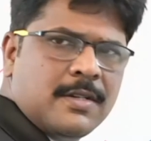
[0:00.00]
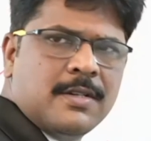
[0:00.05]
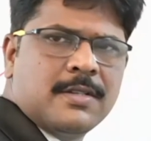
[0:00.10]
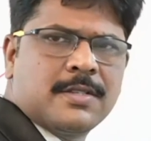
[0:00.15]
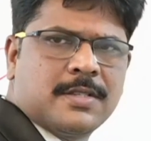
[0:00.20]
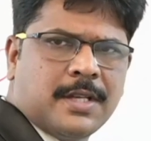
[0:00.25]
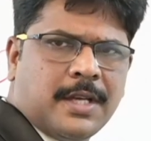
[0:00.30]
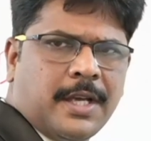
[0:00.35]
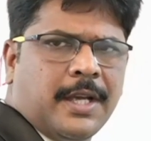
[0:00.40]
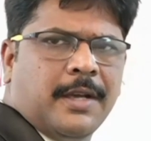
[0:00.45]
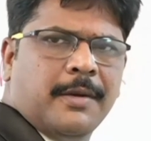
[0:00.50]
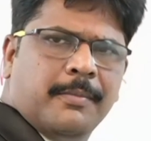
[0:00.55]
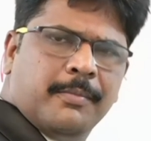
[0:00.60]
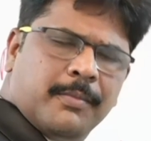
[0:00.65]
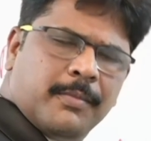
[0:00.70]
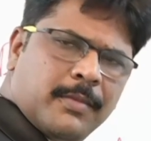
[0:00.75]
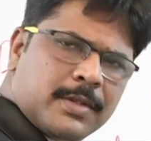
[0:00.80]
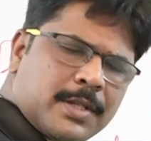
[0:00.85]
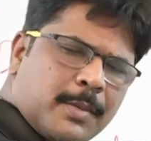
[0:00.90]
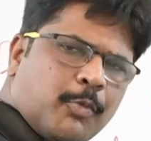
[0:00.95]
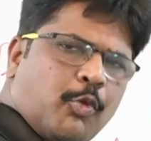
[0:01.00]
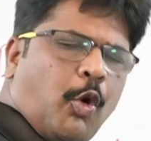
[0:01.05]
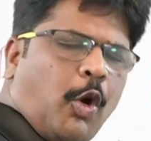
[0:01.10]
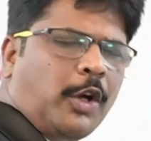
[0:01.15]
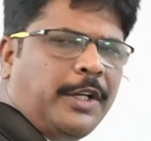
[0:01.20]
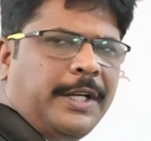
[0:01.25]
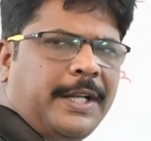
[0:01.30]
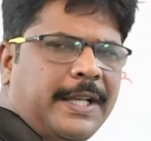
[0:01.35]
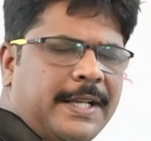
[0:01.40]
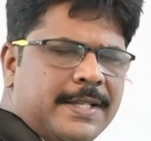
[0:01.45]
say, some
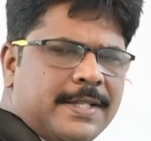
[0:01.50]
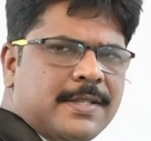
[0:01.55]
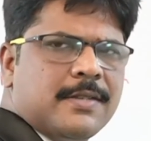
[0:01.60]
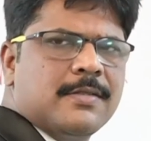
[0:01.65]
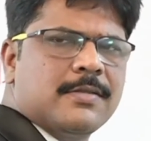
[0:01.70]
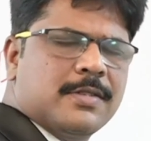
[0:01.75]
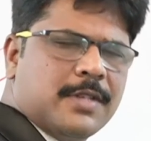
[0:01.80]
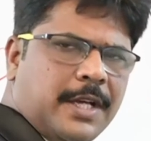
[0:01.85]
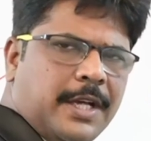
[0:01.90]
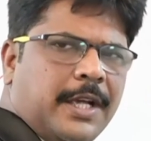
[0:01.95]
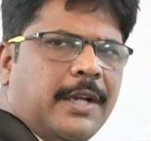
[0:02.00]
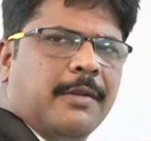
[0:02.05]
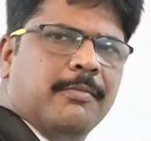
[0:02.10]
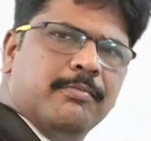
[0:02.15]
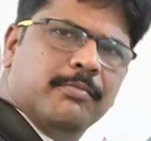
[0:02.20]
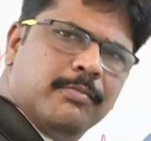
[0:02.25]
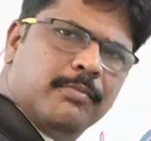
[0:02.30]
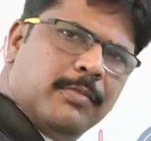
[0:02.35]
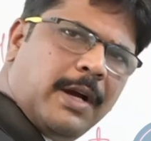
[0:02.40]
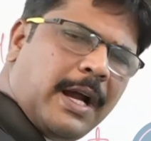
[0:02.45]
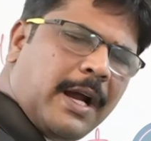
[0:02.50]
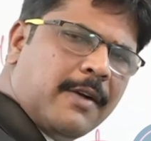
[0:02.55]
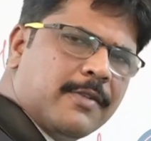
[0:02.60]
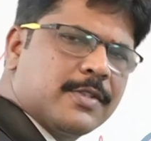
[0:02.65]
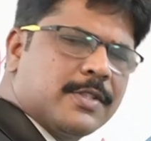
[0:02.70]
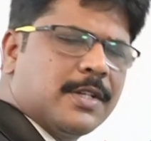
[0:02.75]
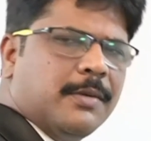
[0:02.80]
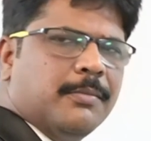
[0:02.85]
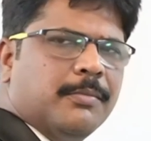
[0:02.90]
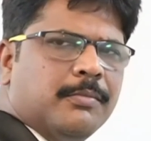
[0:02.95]
quantities. Say, I have
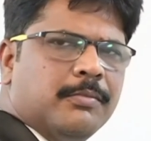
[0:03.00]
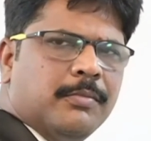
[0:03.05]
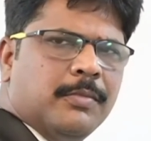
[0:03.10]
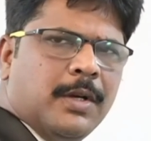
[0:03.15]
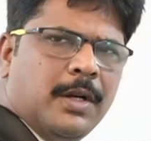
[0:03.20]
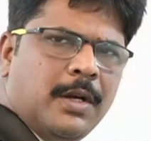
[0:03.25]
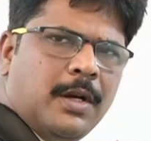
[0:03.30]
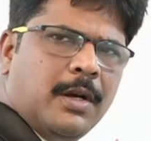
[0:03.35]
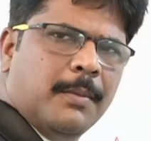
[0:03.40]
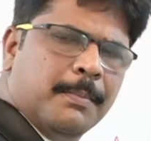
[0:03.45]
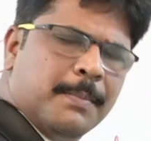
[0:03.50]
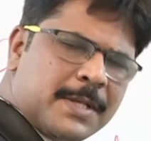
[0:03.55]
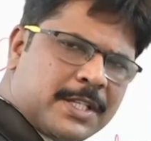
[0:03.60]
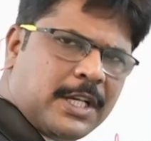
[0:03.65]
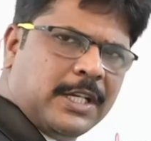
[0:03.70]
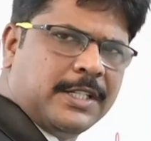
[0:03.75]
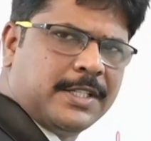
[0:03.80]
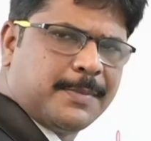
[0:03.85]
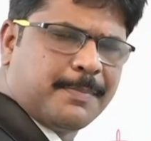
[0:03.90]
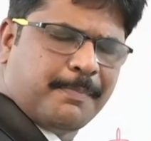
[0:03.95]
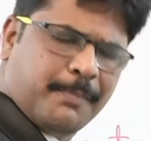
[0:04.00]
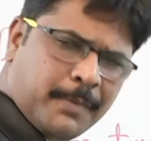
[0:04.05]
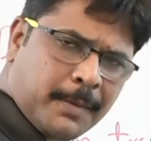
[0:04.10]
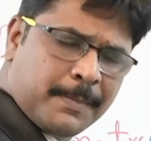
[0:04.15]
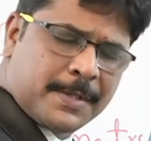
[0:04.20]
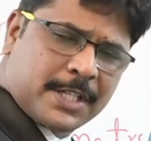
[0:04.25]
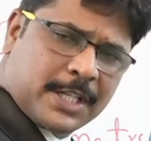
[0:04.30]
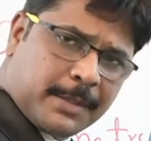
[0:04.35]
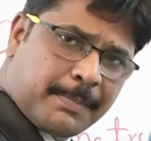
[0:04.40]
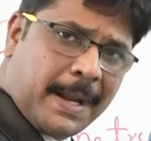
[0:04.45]
some biscuit
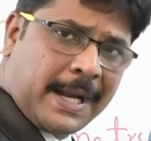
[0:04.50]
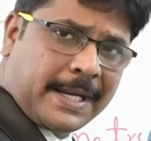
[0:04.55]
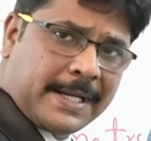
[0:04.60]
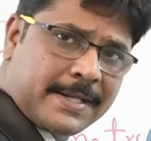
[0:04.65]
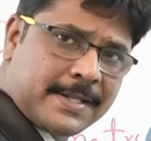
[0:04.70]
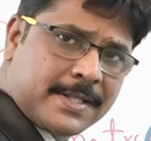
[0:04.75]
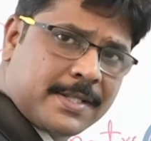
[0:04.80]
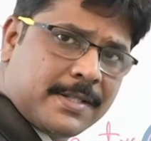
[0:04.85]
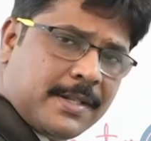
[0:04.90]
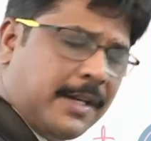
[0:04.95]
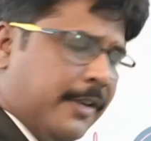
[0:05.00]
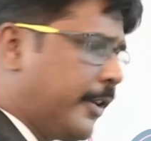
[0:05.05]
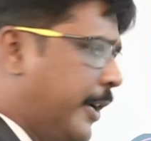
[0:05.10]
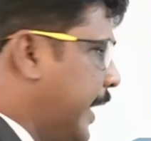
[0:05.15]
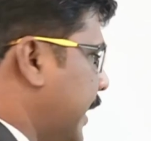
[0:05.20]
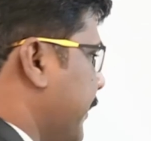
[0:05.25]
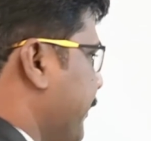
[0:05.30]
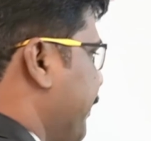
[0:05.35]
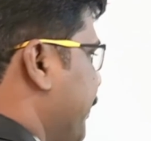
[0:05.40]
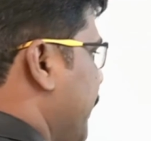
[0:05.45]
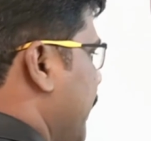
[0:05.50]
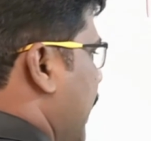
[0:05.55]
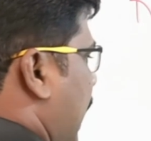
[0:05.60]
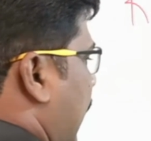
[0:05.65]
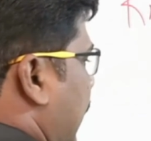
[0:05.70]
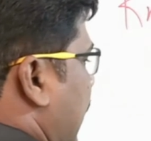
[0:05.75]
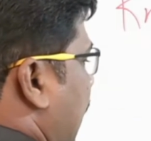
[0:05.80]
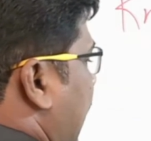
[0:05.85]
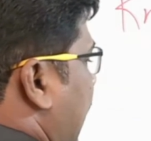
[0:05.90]
packets, okay? And